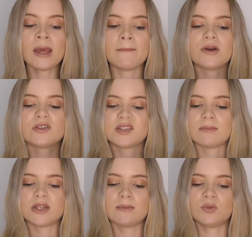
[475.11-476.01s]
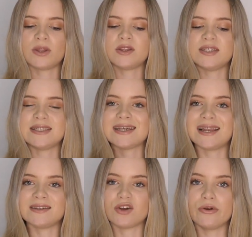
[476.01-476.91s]
because sometimes when the
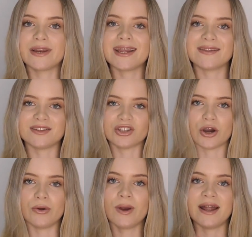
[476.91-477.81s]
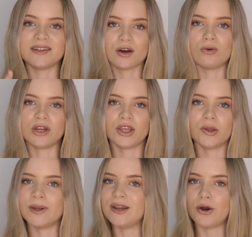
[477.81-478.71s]
detailing is only at the toe and it's holding
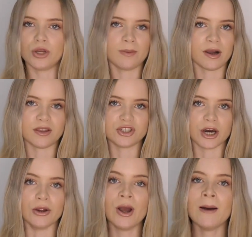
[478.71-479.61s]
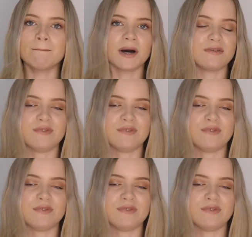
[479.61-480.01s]
you in only by the toe, my